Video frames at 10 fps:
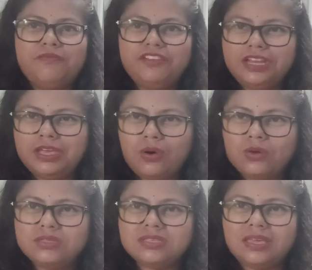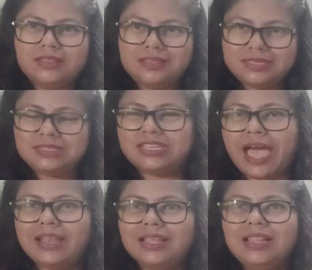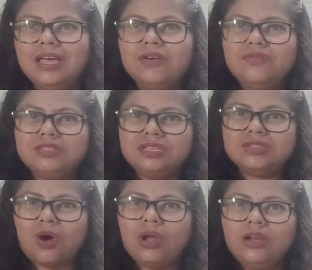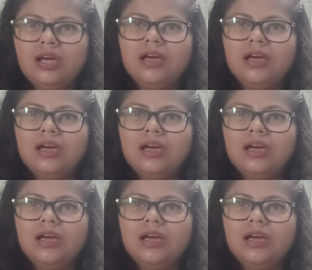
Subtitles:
videos in this channel which is on